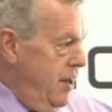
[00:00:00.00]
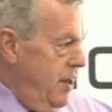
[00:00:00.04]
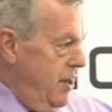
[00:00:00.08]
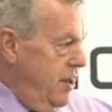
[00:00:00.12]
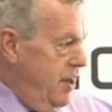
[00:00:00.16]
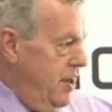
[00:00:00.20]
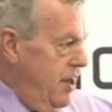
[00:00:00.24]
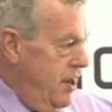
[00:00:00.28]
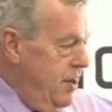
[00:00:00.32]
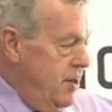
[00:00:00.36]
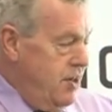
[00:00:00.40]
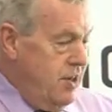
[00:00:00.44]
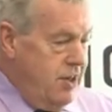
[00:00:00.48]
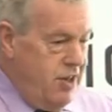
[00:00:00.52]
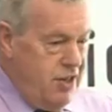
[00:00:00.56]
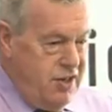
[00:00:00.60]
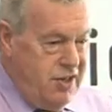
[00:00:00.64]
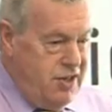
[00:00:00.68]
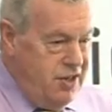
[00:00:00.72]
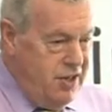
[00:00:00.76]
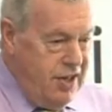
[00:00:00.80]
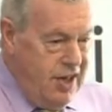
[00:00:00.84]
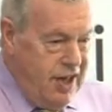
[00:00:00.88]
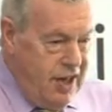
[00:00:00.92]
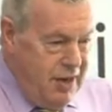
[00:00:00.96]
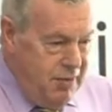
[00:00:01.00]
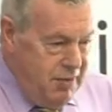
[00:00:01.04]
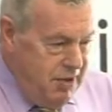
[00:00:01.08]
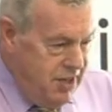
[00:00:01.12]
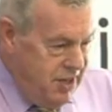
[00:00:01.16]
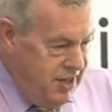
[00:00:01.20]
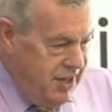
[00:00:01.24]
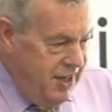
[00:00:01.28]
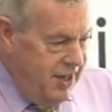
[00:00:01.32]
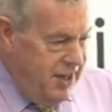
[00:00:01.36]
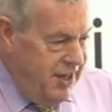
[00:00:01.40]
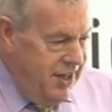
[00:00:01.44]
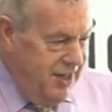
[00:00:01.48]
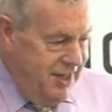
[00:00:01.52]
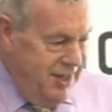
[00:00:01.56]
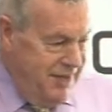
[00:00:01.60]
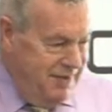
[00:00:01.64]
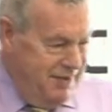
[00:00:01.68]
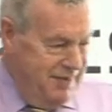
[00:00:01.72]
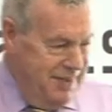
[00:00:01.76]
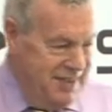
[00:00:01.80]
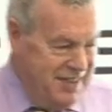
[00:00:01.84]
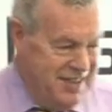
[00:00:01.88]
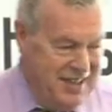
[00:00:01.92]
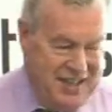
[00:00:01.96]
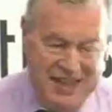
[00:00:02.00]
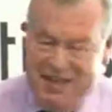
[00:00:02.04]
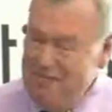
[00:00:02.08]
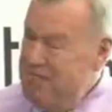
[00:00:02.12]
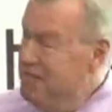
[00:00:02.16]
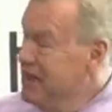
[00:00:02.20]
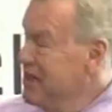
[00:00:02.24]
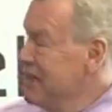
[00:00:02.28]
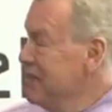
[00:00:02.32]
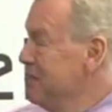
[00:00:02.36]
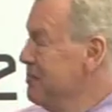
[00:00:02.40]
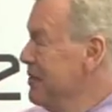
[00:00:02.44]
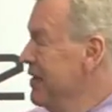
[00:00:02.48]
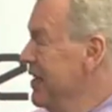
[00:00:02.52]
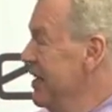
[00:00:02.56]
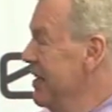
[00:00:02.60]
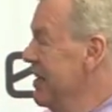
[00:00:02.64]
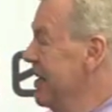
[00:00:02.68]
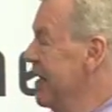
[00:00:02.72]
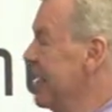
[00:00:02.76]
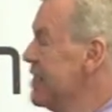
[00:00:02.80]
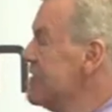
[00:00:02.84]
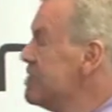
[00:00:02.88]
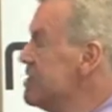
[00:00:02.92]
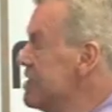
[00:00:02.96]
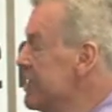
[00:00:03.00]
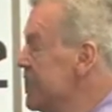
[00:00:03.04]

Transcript: I'd have to think how many CDs must be in there.